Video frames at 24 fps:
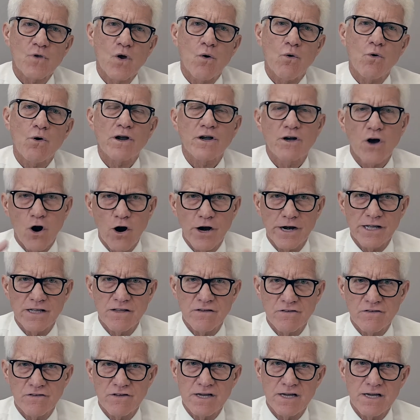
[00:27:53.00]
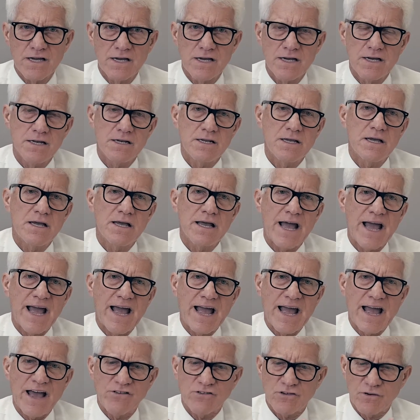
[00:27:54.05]
or a guardian's deed,
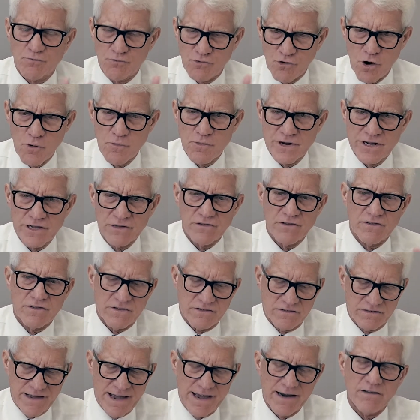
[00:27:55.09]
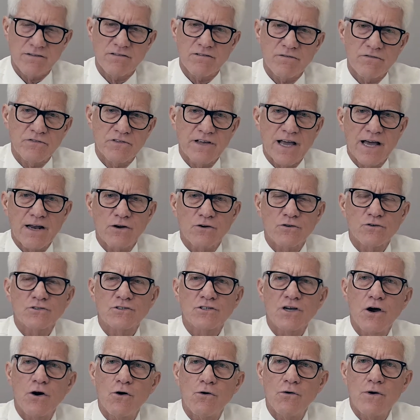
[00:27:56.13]
as appropriate to the status of seller.
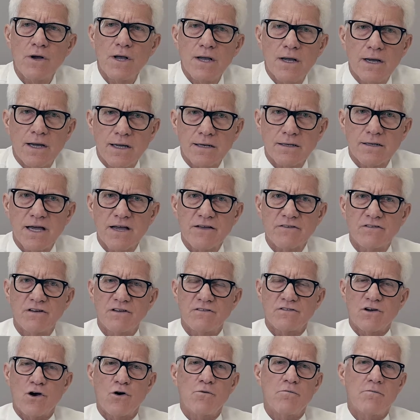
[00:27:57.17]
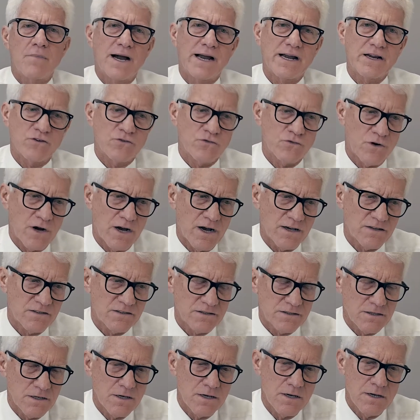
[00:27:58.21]
So unless it's owned by a
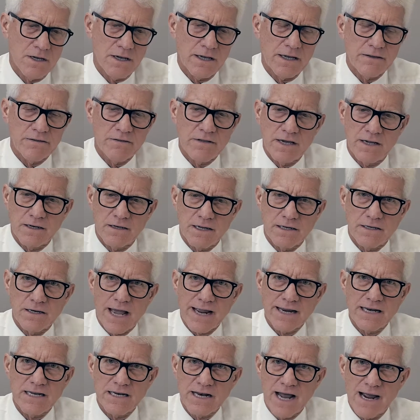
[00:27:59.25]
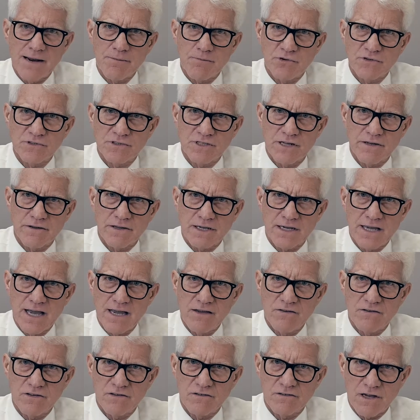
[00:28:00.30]
trust, then in 99% of the
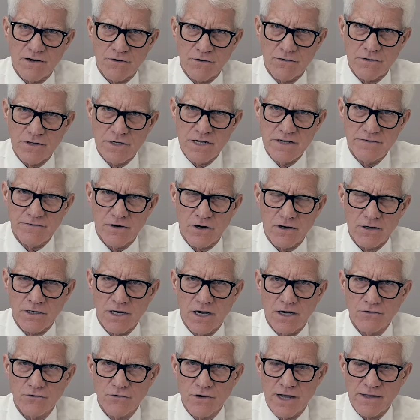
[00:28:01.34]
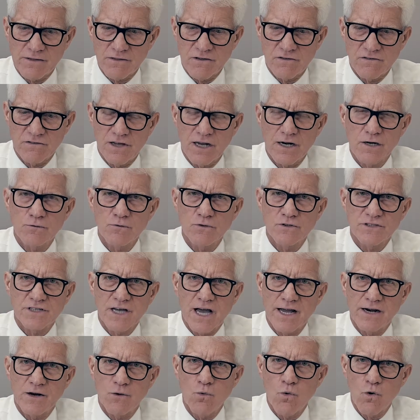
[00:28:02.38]
cases under the NEFAR contract, the seller will
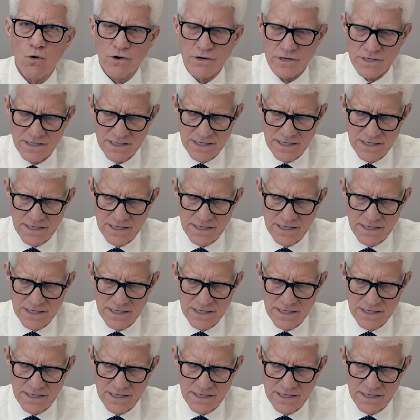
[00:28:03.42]
sign a warranty